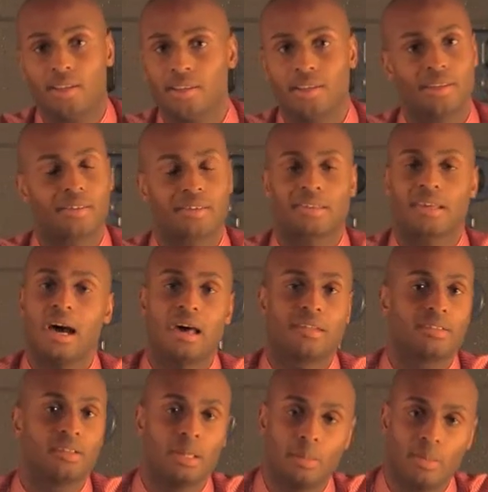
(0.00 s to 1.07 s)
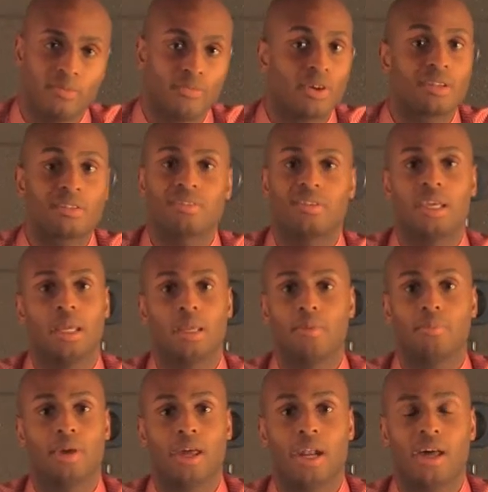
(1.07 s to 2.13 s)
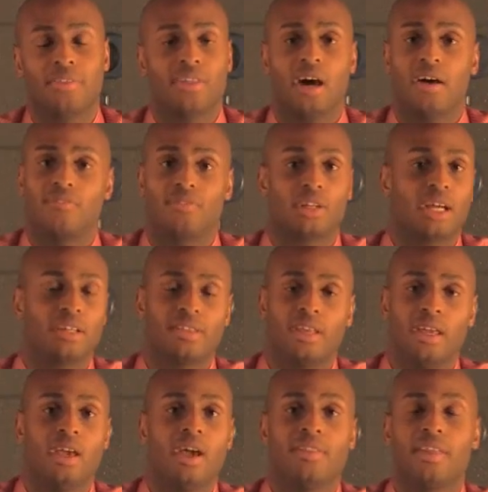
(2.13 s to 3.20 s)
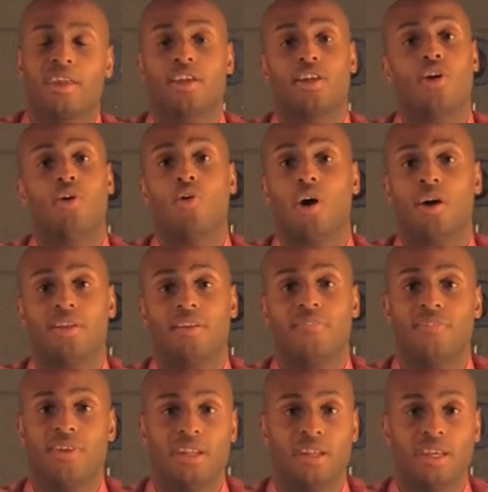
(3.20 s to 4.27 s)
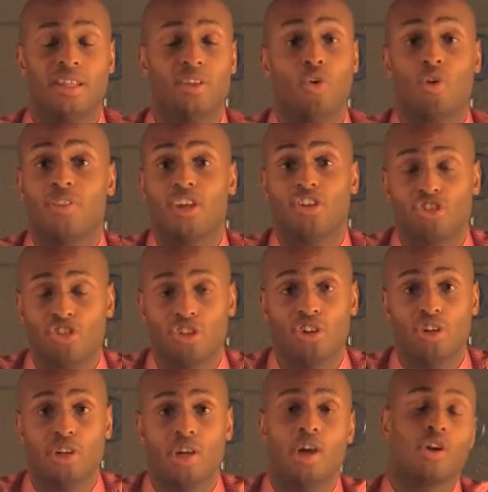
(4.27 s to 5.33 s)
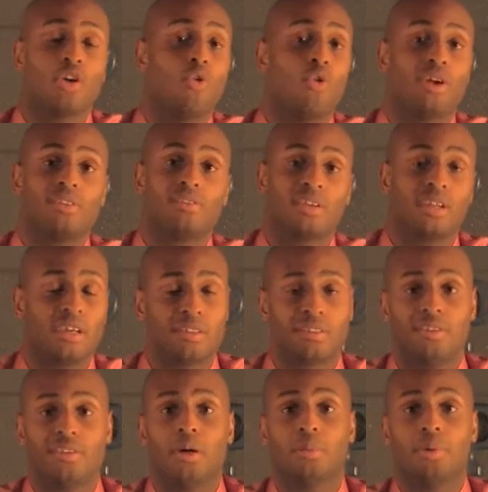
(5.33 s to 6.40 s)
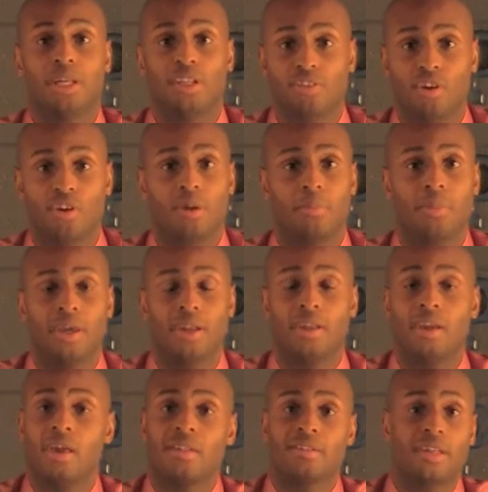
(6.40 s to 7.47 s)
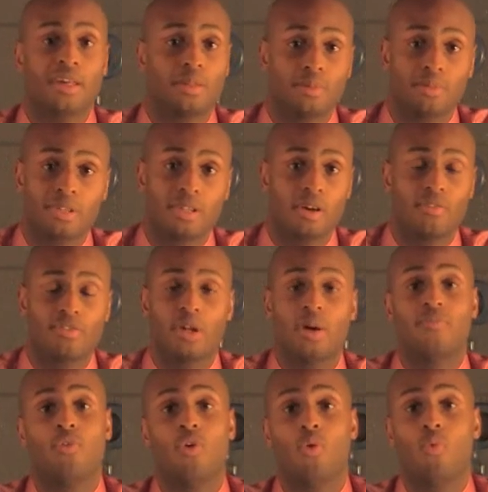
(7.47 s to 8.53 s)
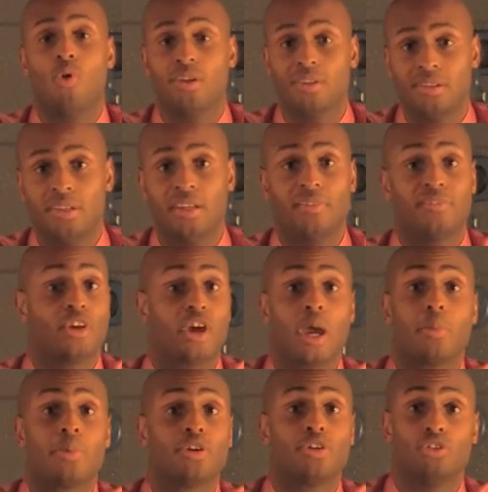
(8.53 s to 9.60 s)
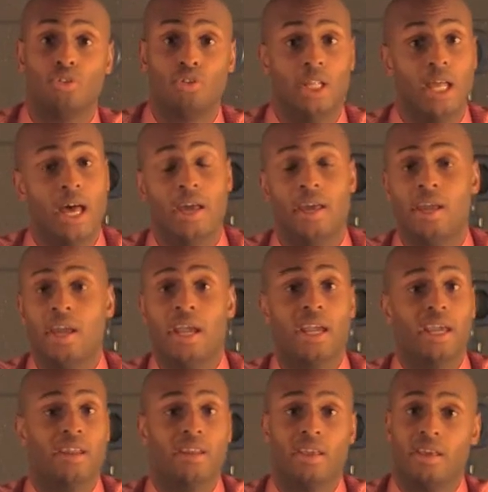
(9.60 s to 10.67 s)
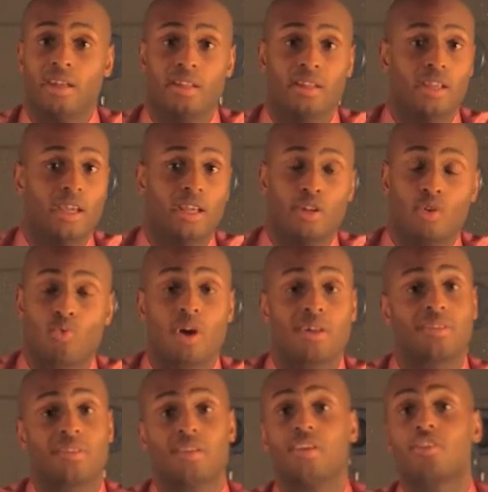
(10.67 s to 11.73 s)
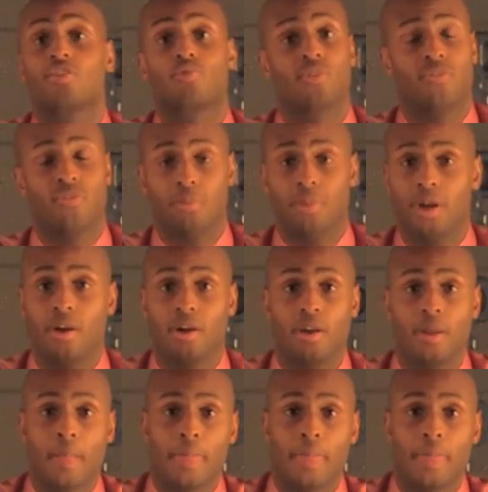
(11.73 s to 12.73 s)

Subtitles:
the sky's the limit for this team, man. I feel like they can go undefeated, or they should, going into the NCAA tournament, setting themselves up for a one seed if they're able to do that. And the rest is history from there.